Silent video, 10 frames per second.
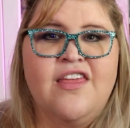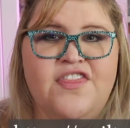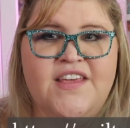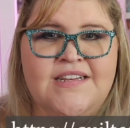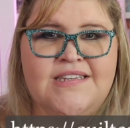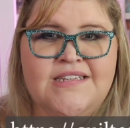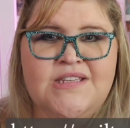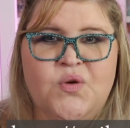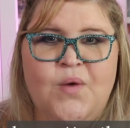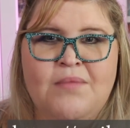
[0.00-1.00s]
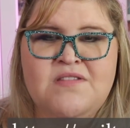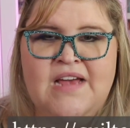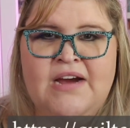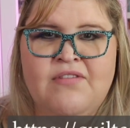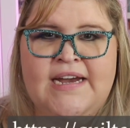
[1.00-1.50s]
This is the
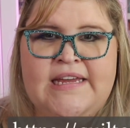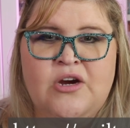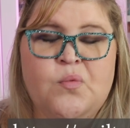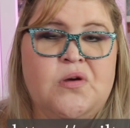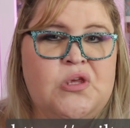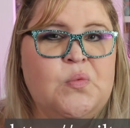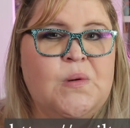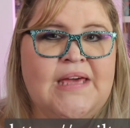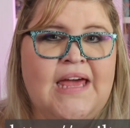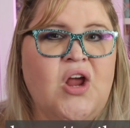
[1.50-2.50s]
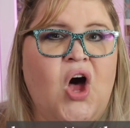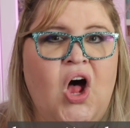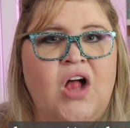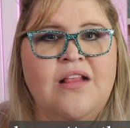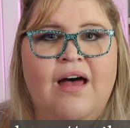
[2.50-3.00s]
website right here where you will get
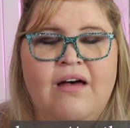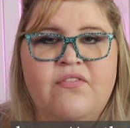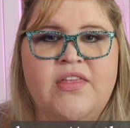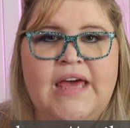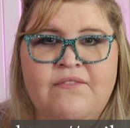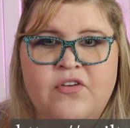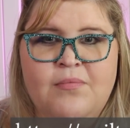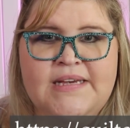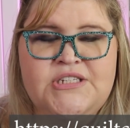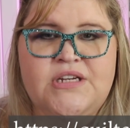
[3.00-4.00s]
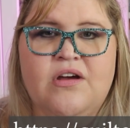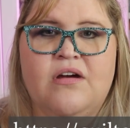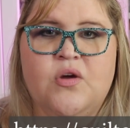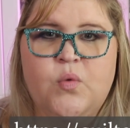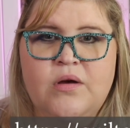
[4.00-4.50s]
all of the information
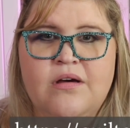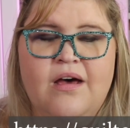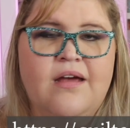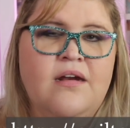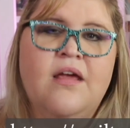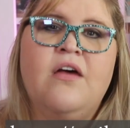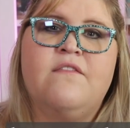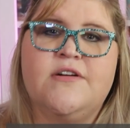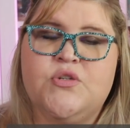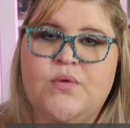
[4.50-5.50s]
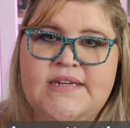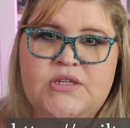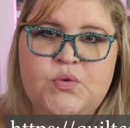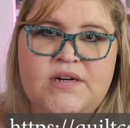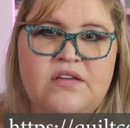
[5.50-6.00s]
on QuiltCon for
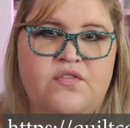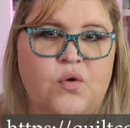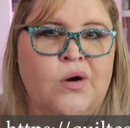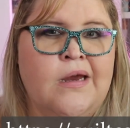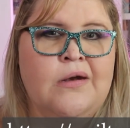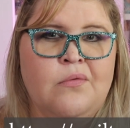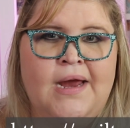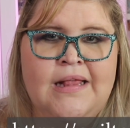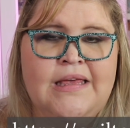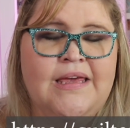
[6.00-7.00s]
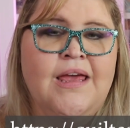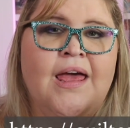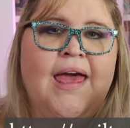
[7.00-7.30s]
twenty twenty-four in Raleigh,